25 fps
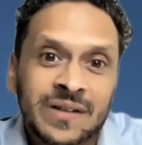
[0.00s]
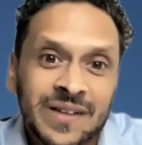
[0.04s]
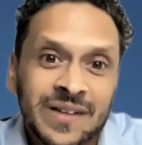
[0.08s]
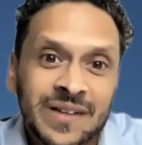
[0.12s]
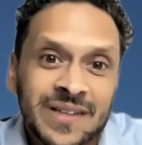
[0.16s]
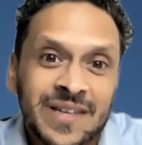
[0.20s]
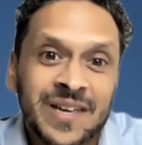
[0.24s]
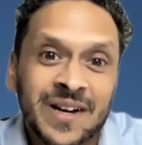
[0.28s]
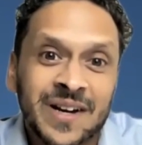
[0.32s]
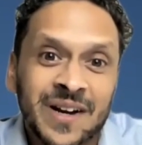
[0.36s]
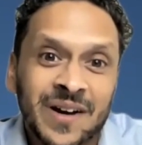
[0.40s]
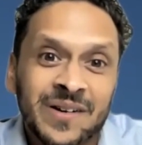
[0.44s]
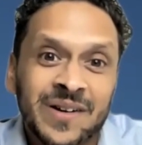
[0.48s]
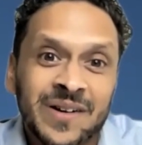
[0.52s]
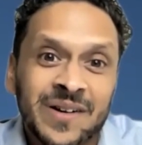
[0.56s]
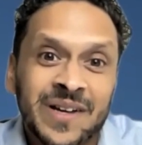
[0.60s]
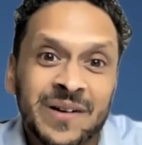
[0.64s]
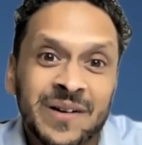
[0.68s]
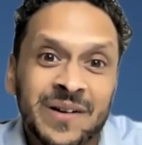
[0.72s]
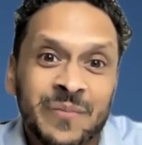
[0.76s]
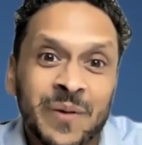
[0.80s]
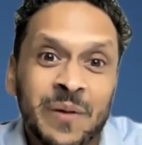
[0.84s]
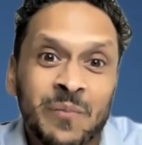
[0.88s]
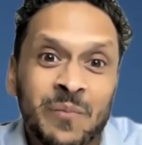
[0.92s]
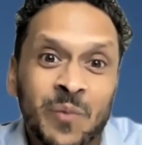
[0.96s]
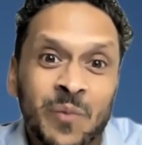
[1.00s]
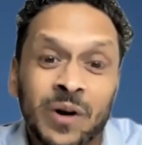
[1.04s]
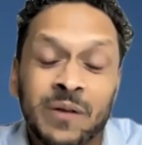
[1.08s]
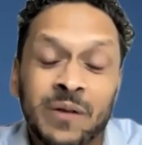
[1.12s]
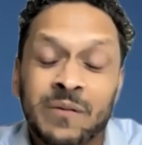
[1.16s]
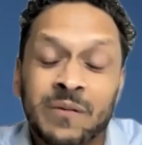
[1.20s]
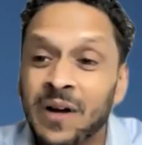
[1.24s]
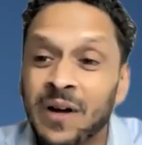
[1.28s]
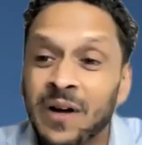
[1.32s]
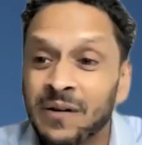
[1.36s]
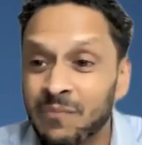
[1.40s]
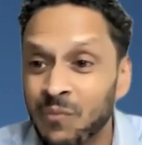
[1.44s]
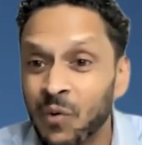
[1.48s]
goals, and a bit more
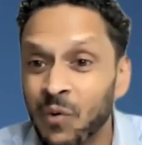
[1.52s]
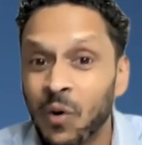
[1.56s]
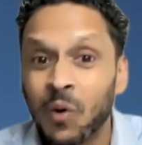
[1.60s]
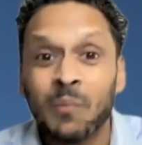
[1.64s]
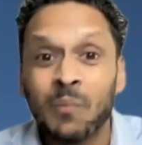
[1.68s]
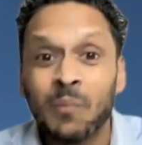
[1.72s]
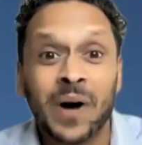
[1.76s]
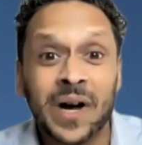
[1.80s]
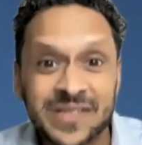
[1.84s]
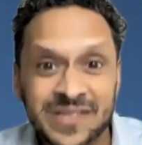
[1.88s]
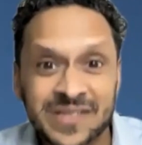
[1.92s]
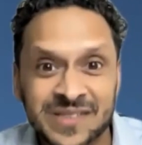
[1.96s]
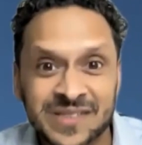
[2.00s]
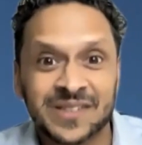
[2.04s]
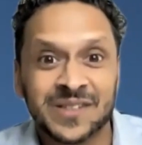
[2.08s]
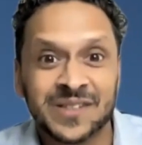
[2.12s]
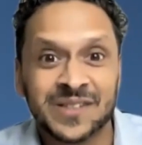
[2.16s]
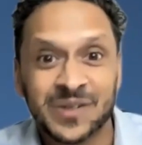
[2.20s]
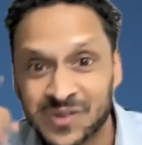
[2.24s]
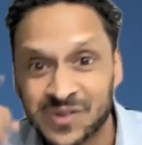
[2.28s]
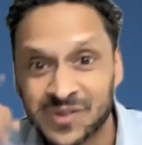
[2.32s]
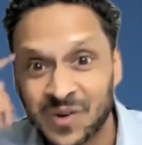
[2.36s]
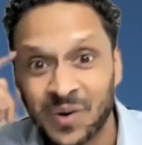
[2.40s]
robust in those